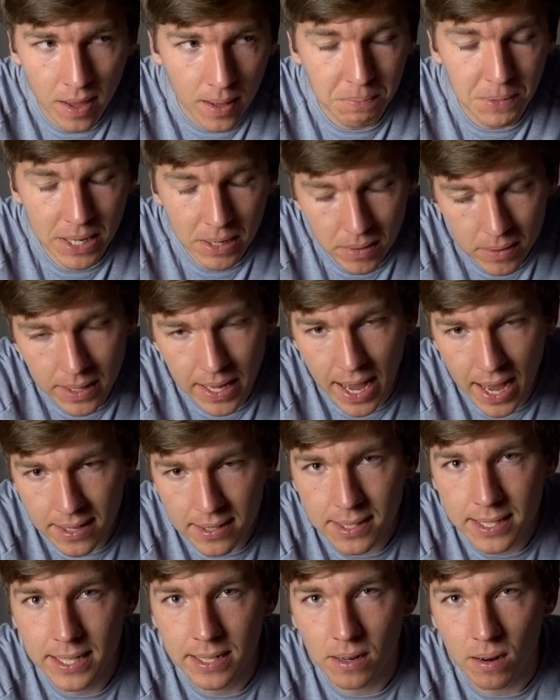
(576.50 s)
Nearly
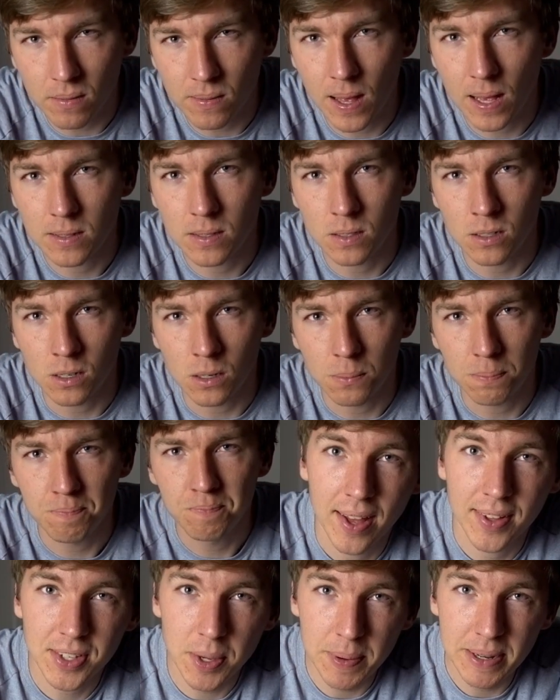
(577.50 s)
S tier on that slurp.
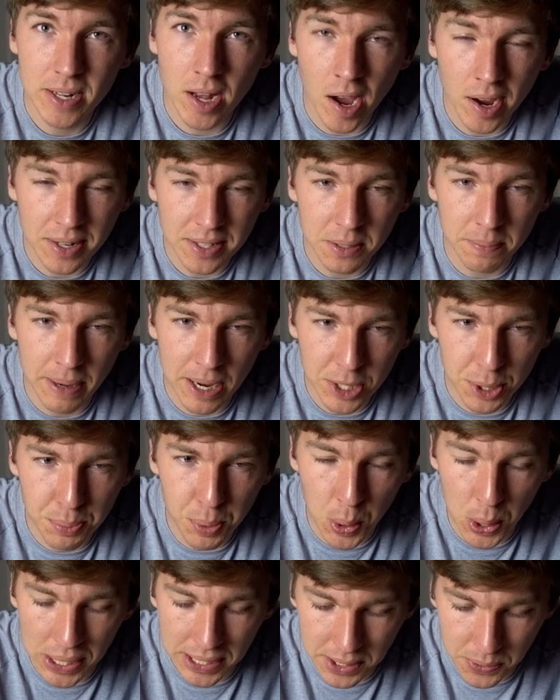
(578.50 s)
It's gonna be docking some major
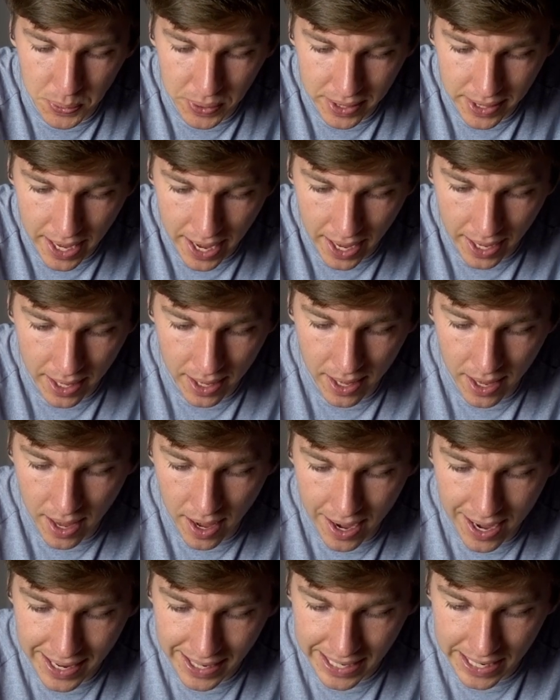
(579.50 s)
points with that
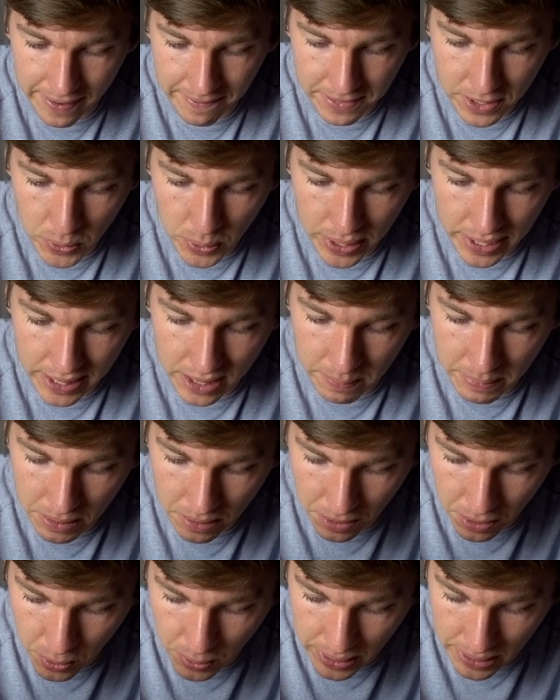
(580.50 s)
give to it in the
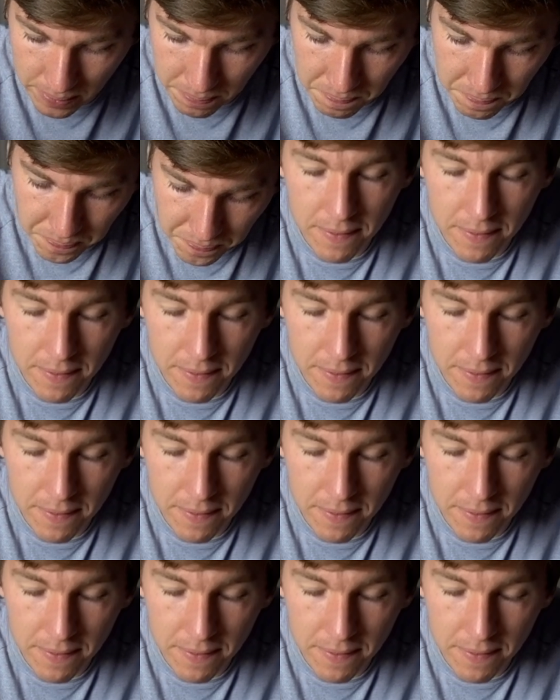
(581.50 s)
middle of the rim.